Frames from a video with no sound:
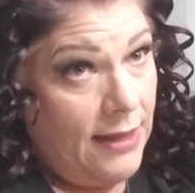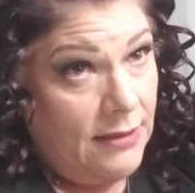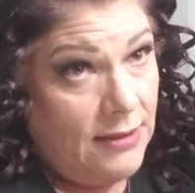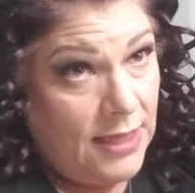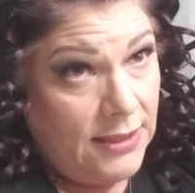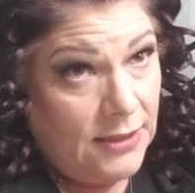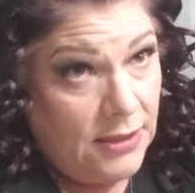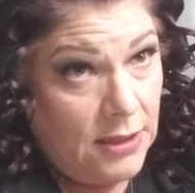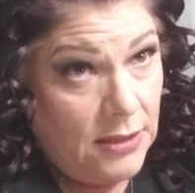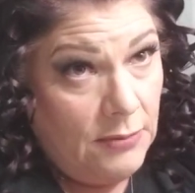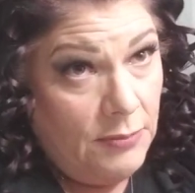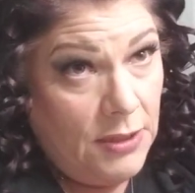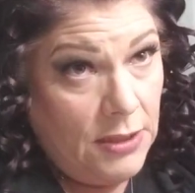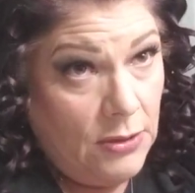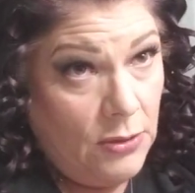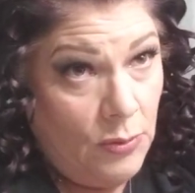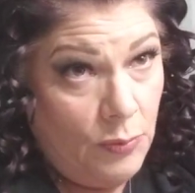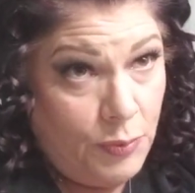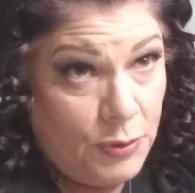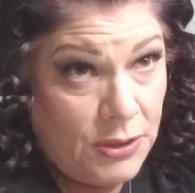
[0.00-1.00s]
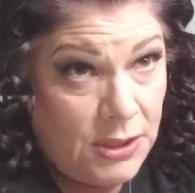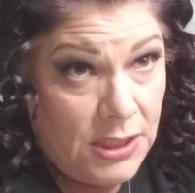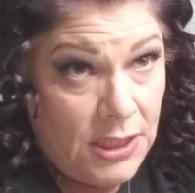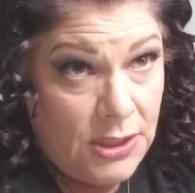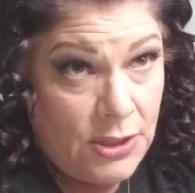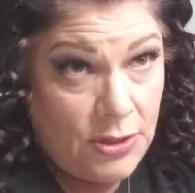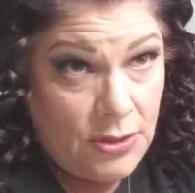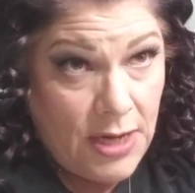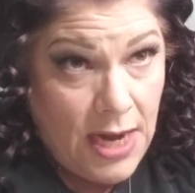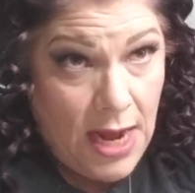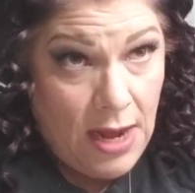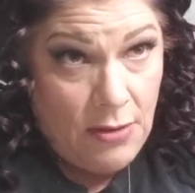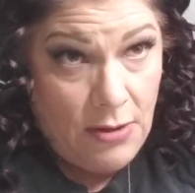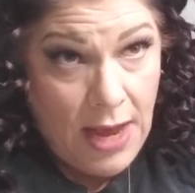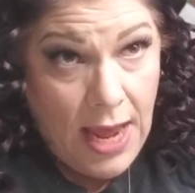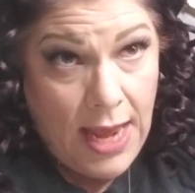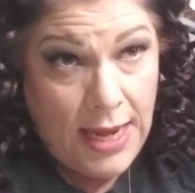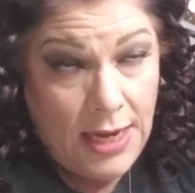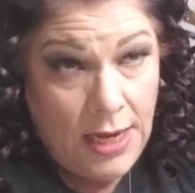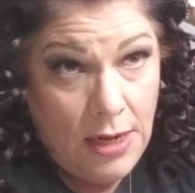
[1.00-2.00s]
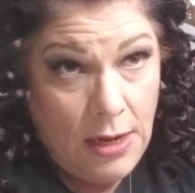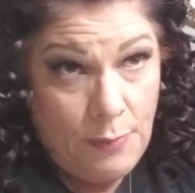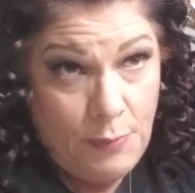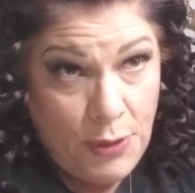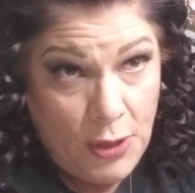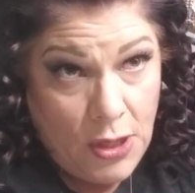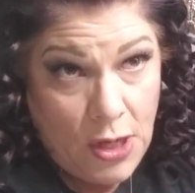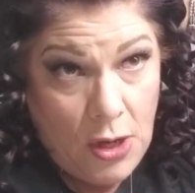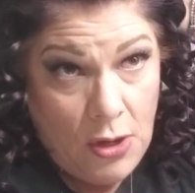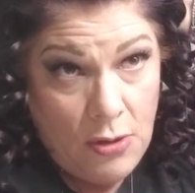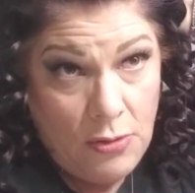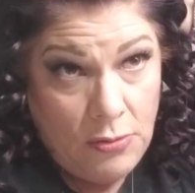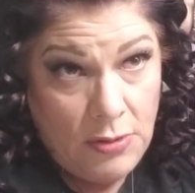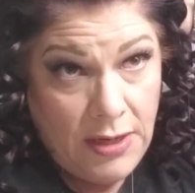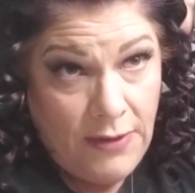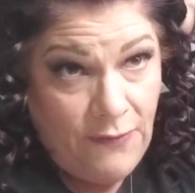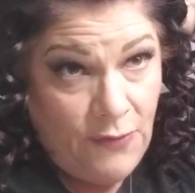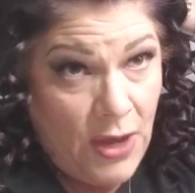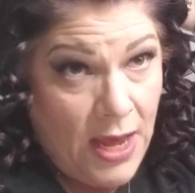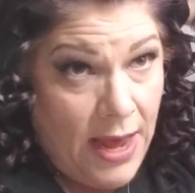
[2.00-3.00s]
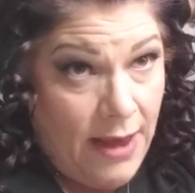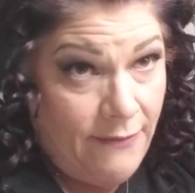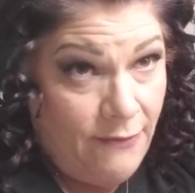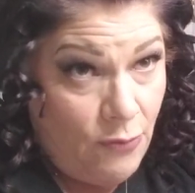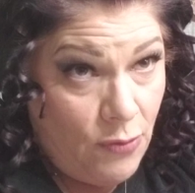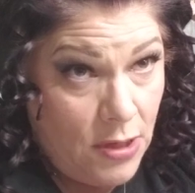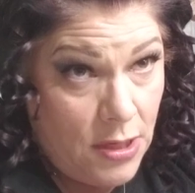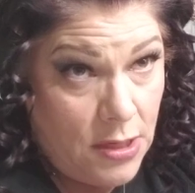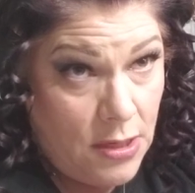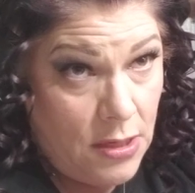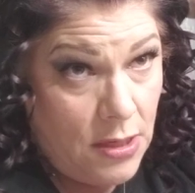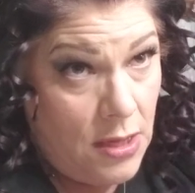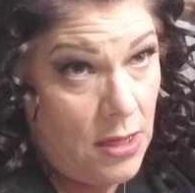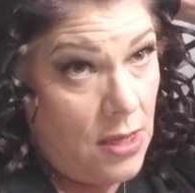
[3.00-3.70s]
That's going to be the new procedure now. Hanging up your coat, if you have one,